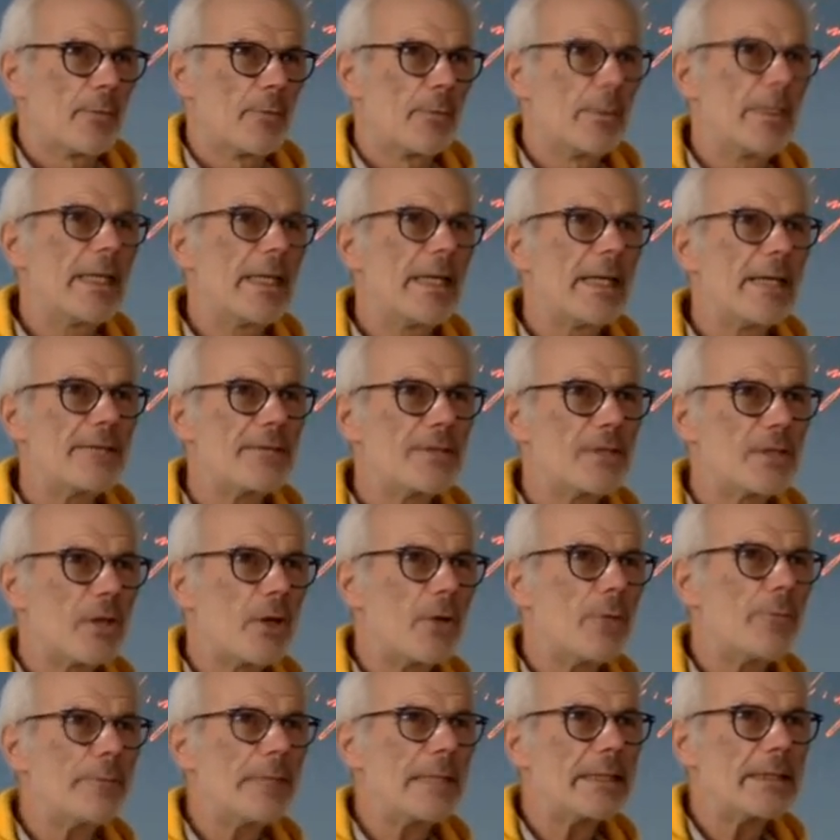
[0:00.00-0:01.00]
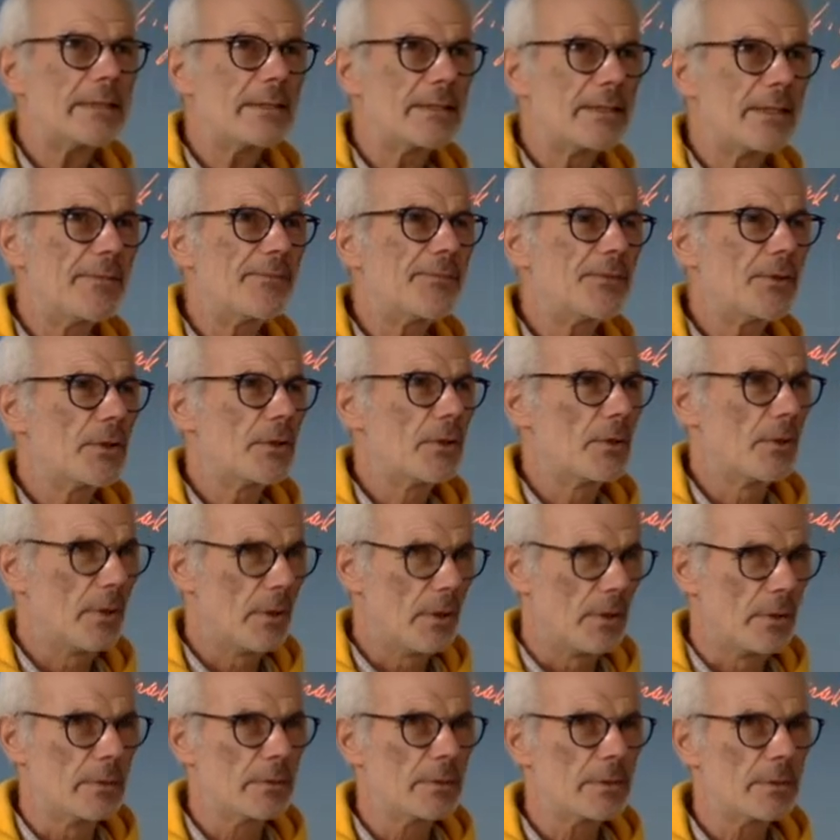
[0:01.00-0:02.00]
We have so many different
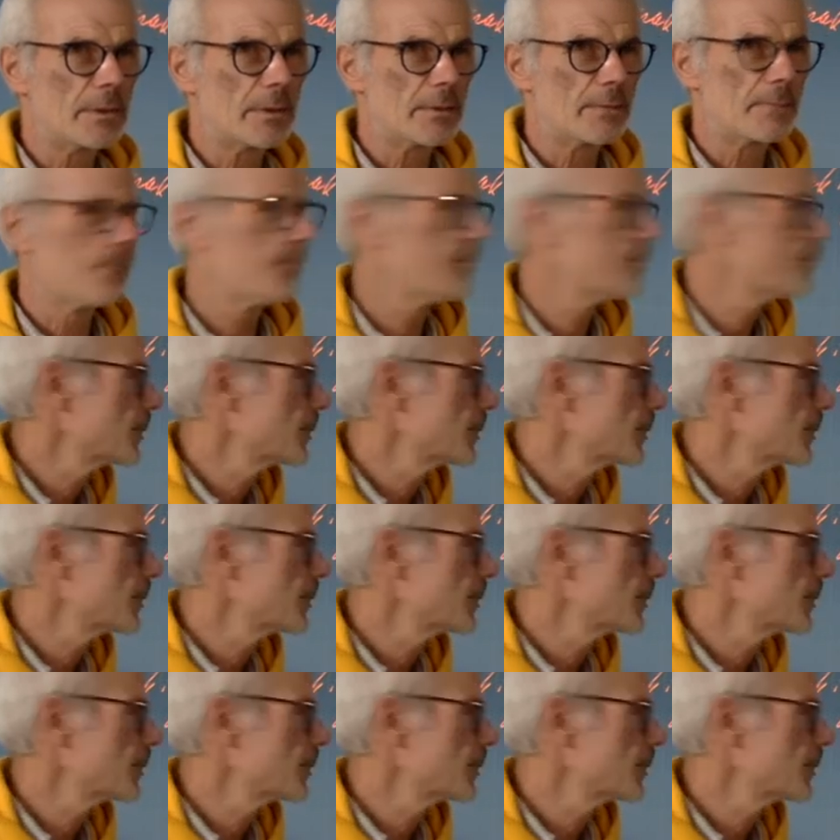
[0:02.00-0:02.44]
laws.